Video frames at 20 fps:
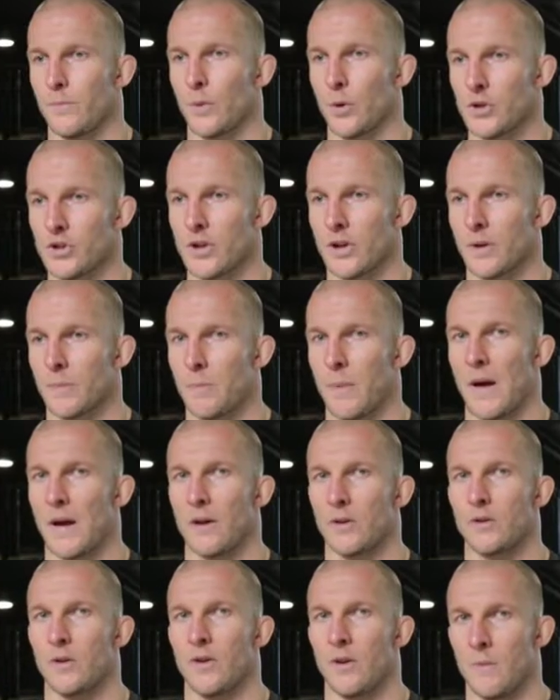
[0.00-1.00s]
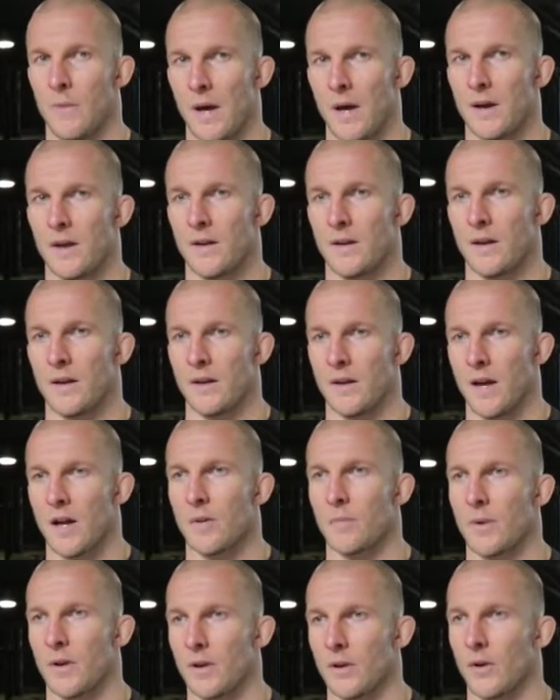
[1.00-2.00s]
pushing pedal to the metal and
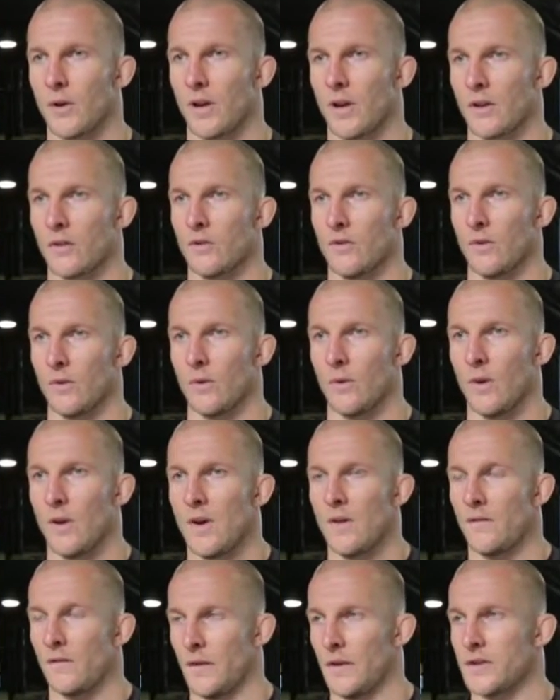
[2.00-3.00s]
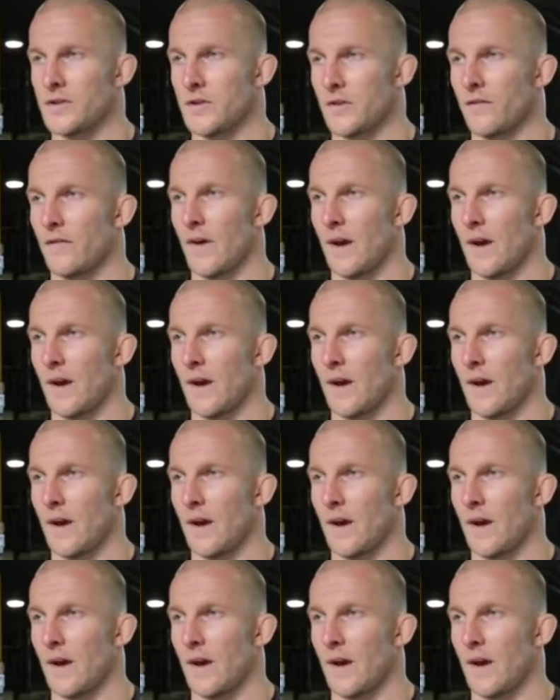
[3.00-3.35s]
I'll be looking to finish the